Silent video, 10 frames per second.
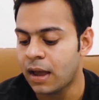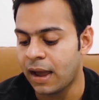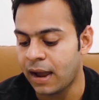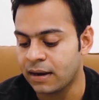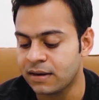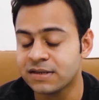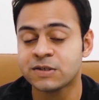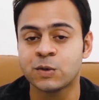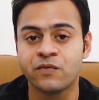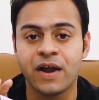and
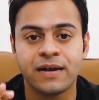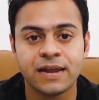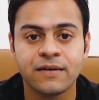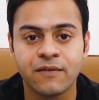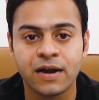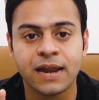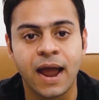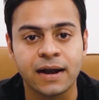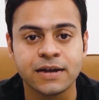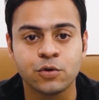it's very, very
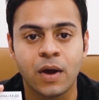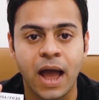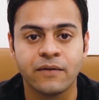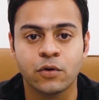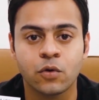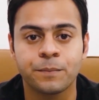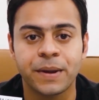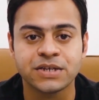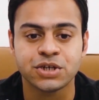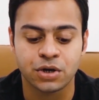handy to have your own
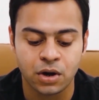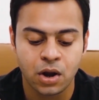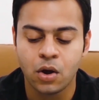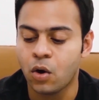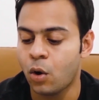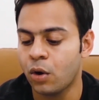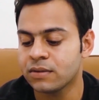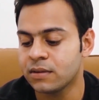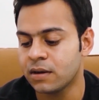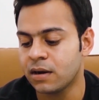picture
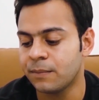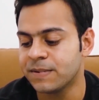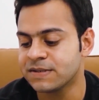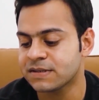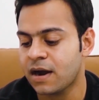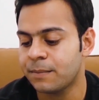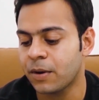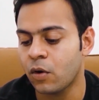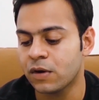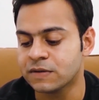on the business card,
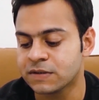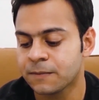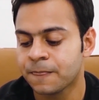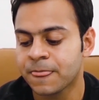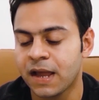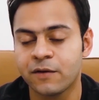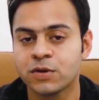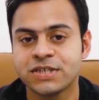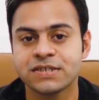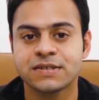because
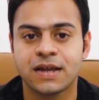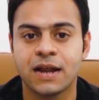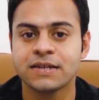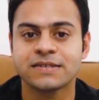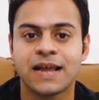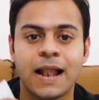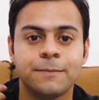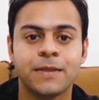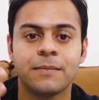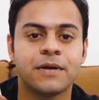it'll just
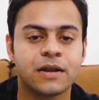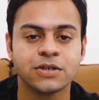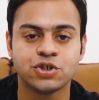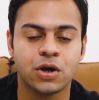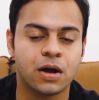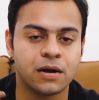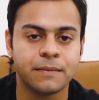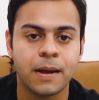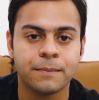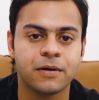help them
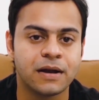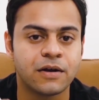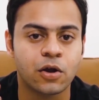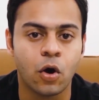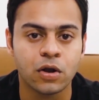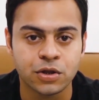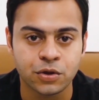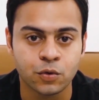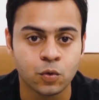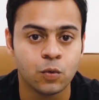remember and recall
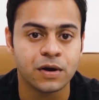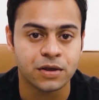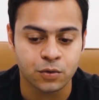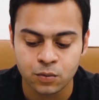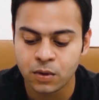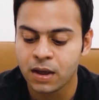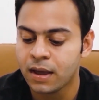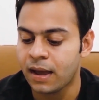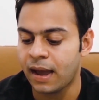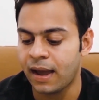who were you
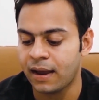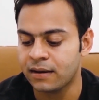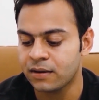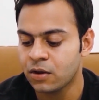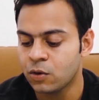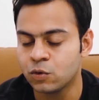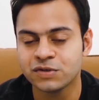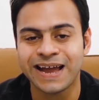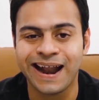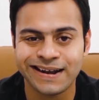and
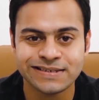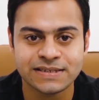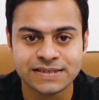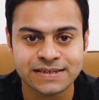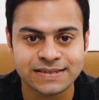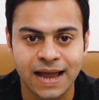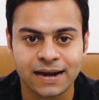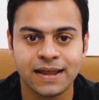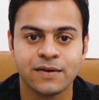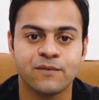whose handle is this
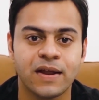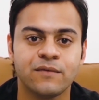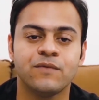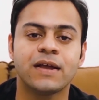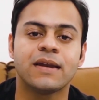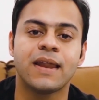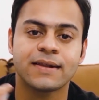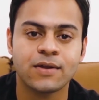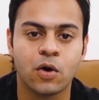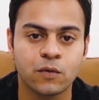exactly, and when we
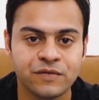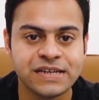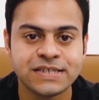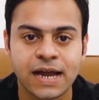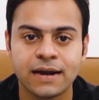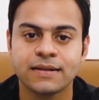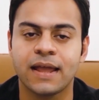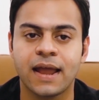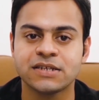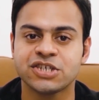connect on WeChat
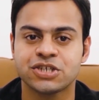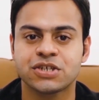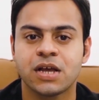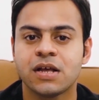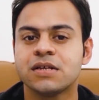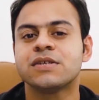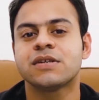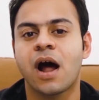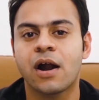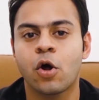they can just
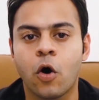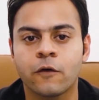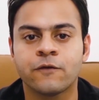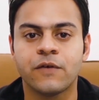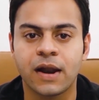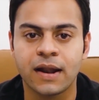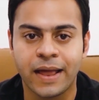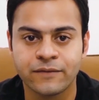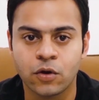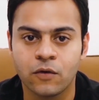start off where I
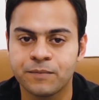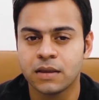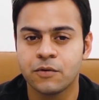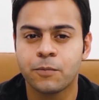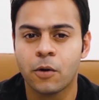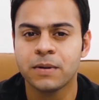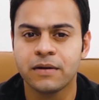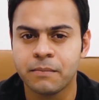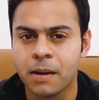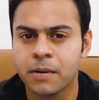left off. They would
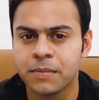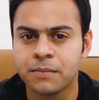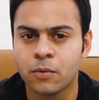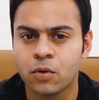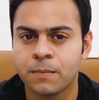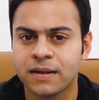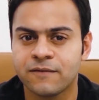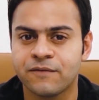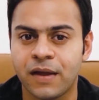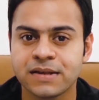probably remember me more by
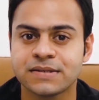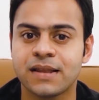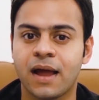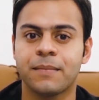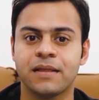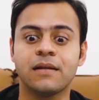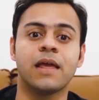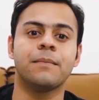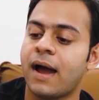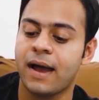the face than by the
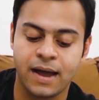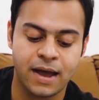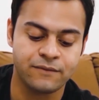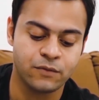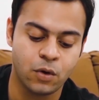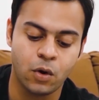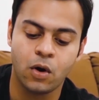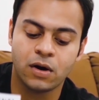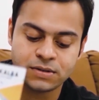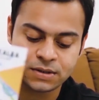name. I have
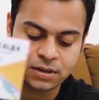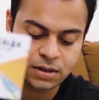got